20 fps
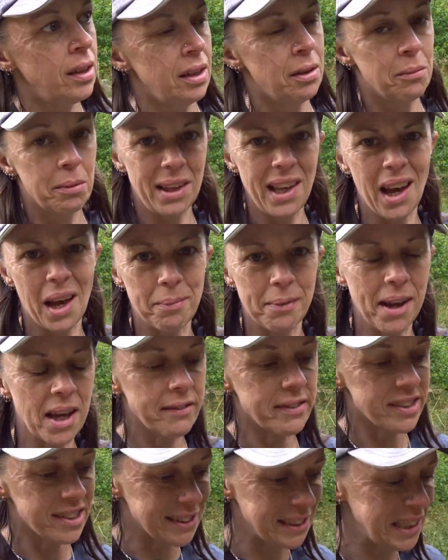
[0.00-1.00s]
But yeah, I'm kind of
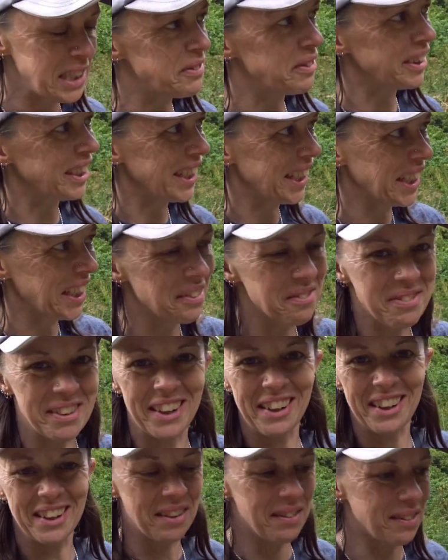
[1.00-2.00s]
excited about getting up
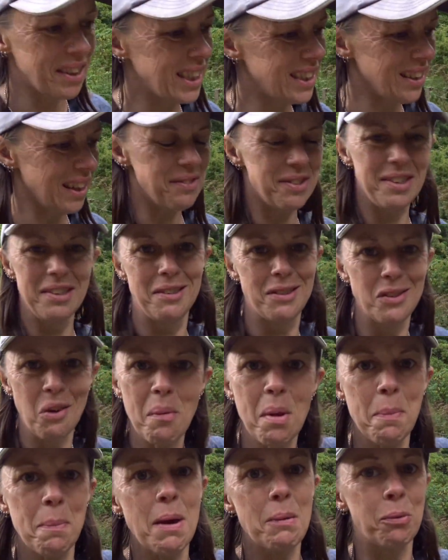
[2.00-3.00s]
there. Like, I've seen so
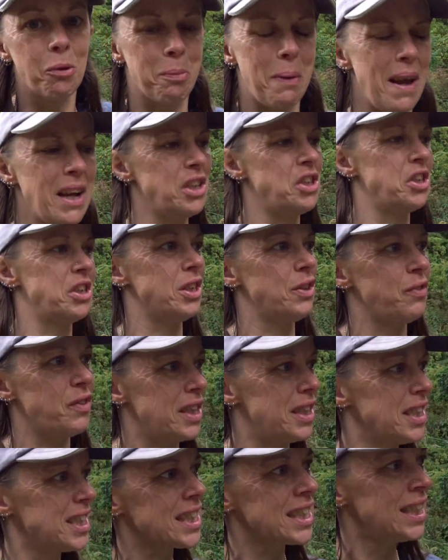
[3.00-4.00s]
many people's pictures of
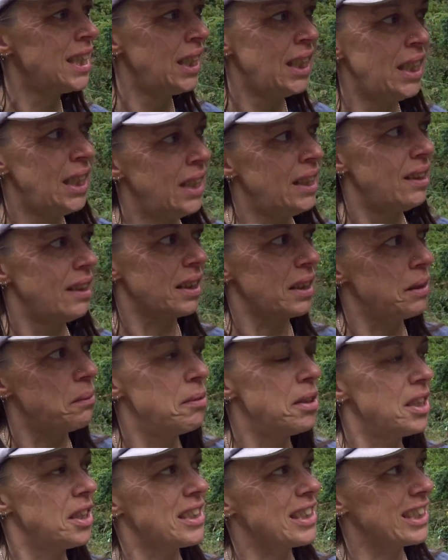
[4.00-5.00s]
this that I'm
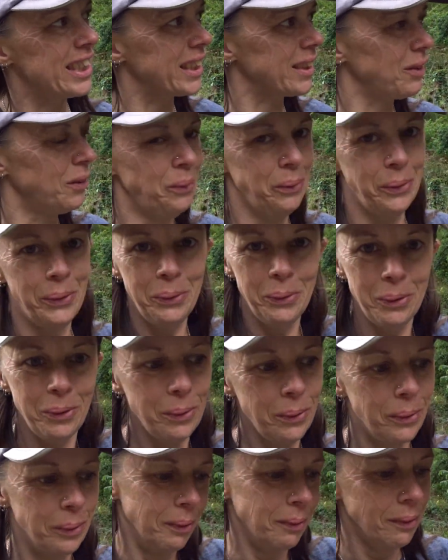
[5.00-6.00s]
just like,
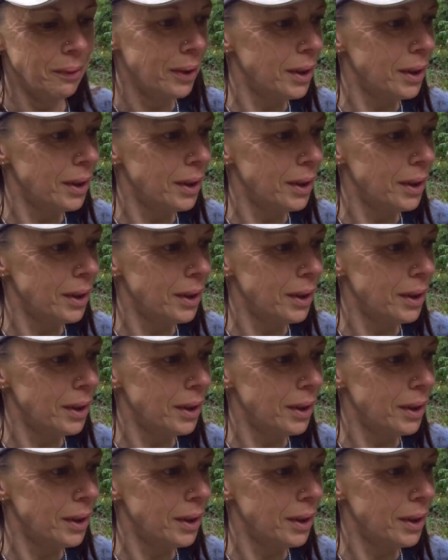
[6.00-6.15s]
ooh.